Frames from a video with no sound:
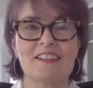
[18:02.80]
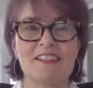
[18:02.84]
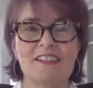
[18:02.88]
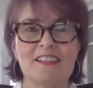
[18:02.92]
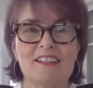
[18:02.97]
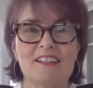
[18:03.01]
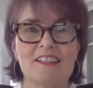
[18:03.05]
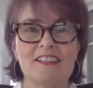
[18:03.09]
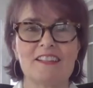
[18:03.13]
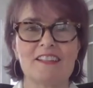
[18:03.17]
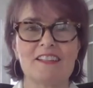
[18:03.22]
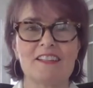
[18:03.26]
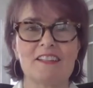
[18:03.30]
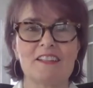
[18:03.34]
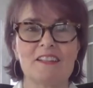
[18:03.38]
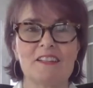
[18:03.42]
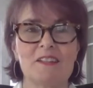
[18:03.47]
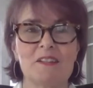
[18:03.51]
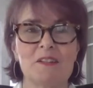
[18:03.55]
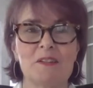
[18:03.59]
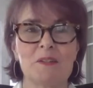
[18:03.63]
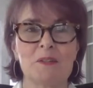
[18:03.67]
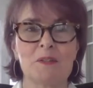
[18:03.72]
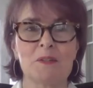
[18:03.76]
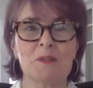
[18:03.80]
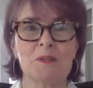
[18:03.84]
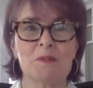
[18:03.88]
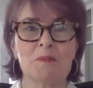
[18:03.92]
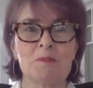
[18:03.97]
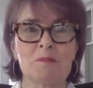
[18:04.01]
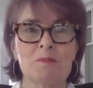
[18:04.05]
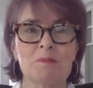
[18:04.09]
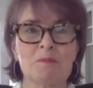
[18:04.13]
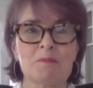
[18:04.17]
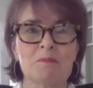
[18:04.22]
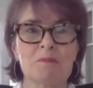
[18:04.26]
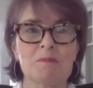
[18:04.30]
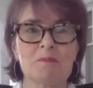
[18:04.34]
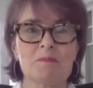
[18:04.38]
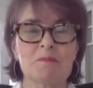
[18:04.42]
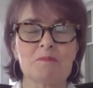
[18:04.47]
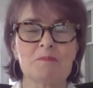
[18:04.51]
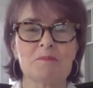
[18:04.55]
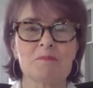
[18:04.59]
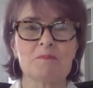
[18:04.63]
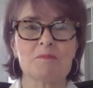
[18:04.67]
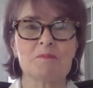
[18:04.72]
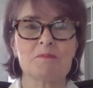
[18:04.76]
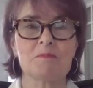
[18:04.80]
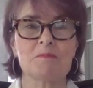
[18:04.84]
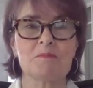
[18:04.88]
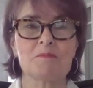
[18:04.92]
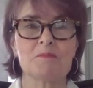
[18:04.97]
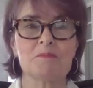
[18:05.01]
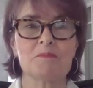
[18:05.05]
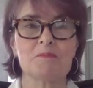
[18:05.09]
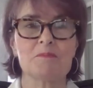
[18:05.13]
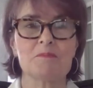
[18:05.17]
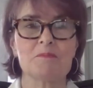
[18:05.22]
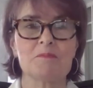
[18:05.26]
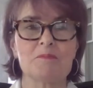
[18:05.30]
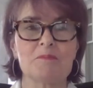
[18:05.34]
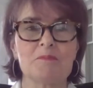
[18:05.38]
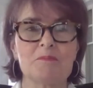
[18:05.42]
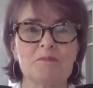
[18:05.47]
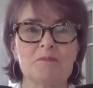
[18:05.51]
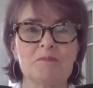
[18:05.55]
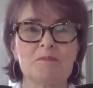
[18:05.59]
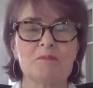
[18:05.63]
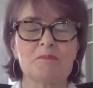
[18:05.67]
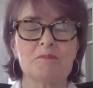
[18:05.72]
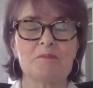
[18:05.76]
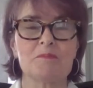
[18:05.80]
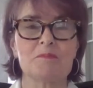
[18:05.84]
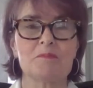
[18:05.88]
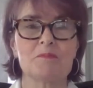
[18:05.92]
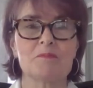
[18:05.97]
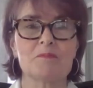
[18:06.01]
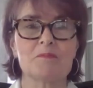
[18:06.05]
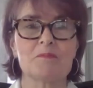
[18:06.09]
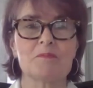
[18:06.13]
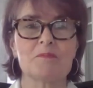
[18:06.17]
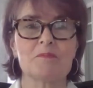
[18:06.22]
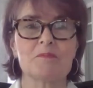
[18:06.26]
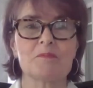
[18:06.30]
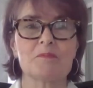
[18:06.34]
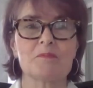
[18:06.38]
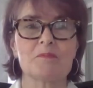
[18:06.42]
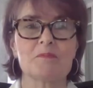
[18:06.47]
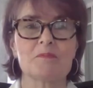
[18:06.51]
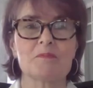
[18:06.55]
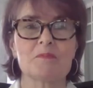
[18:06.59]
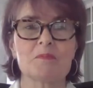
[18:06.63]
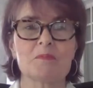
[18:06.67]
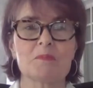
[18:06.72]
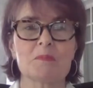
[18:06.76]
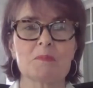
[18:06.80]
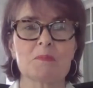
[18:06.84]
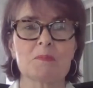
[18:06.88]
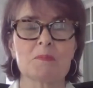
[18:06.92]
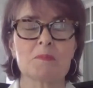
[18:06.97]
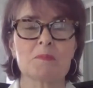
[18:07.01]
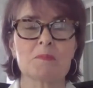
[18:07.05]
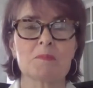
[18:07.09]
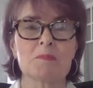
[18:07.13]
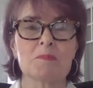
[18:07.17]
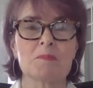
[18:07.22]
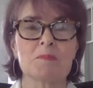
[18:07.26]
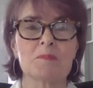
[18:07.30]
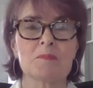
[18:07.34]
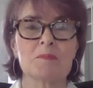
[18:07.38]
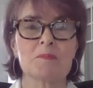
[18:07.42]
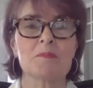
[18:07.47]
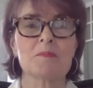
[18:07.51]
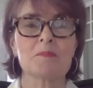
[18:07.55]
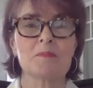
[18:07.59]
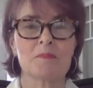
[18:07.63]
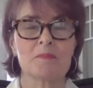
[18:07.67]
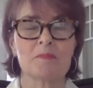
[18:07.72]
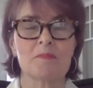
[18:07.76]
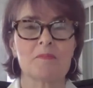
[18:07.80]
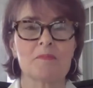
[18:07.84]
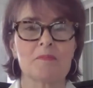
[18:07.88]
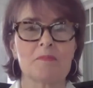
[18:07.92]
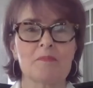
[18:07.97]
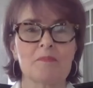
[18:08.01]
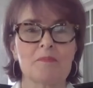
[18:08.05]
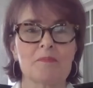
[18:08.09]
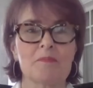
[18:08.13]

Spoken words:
The person shown says nothing.